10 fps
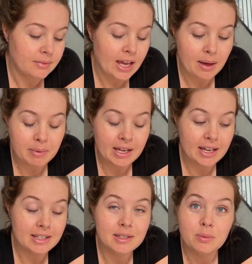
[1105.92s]
Yeah,
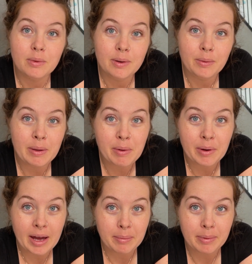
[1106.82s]
because we woke
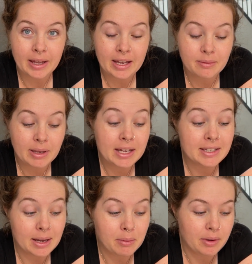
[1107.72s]
up late,
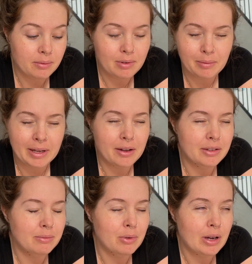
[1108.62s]
we all
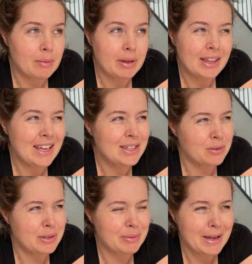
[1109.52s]
woke up late. The kids
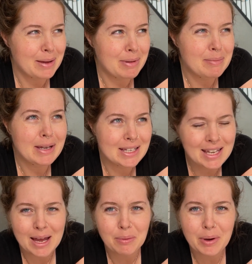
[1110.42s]
always wake up late because
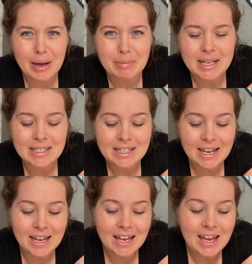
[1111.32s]
I woke up late
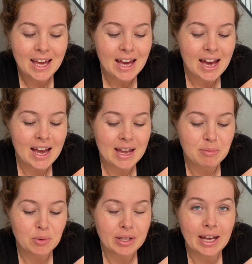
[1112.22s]
today.
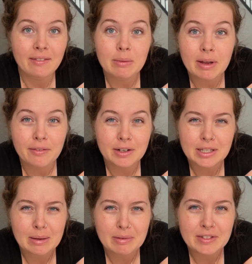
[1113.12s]
I'm only having my first
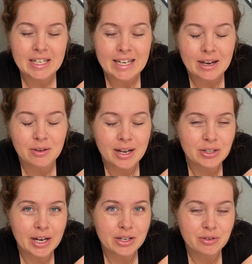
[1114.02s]
cup of tea now. I
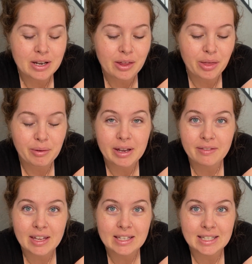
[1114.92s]
try and drink 3 of
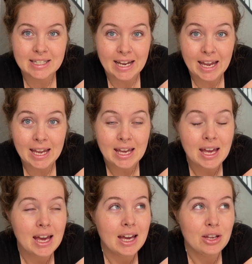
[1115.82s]
these a day.
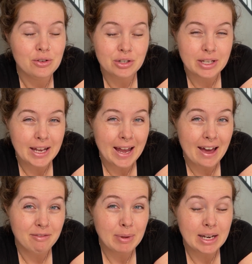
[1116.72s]
Usually I
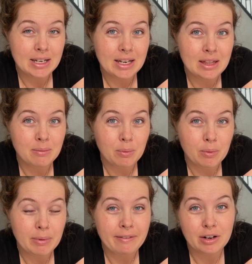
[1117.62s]
have
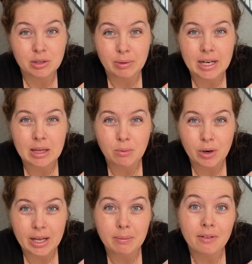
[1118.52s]
my first one in the
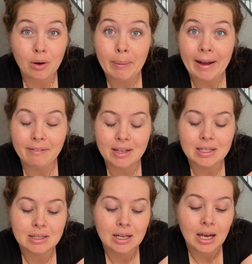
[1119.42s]
morning before
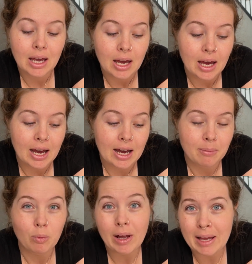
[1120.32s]
breakfast.
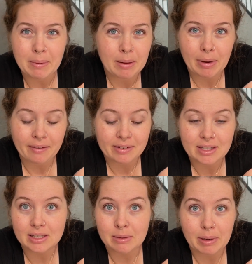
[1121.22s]
While I make breakfast,
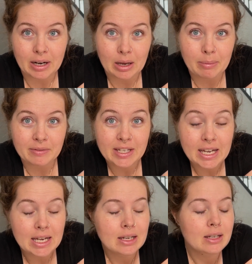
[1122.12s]
I sip on a cup of
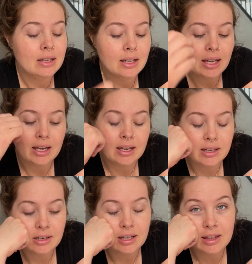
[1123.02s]
tea,
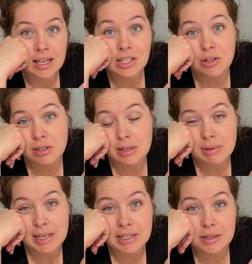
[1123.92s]
and that's usually what
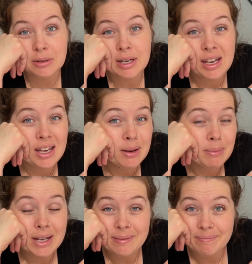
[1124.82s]
I do,
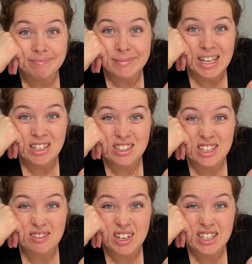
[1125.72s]
but I just
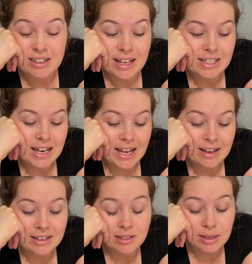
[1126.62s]
didn't want to do that today,
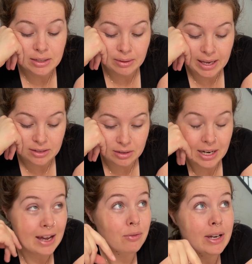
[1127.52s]
so that's okay. So I'm gonna
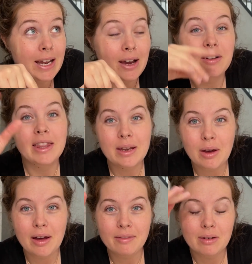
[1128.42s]
have one now, and then I'll
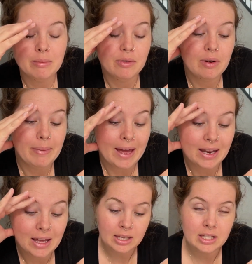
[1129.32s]
have one before bed.
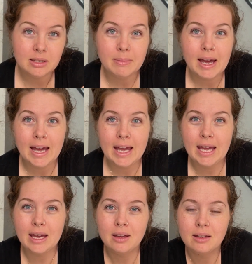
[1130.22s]
This is
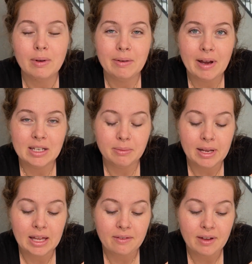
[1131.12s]
my red raspberry
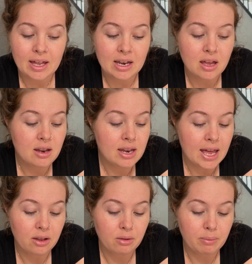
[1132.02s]
leaf and
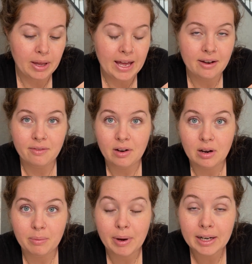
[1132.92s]
nettle blend for
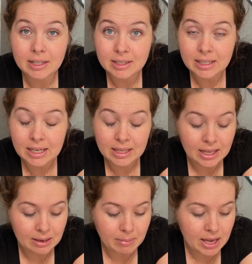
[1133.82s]
pregnancy that
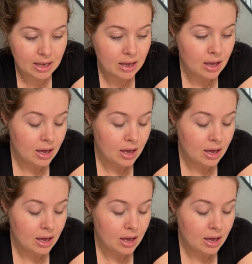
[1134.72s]
I make.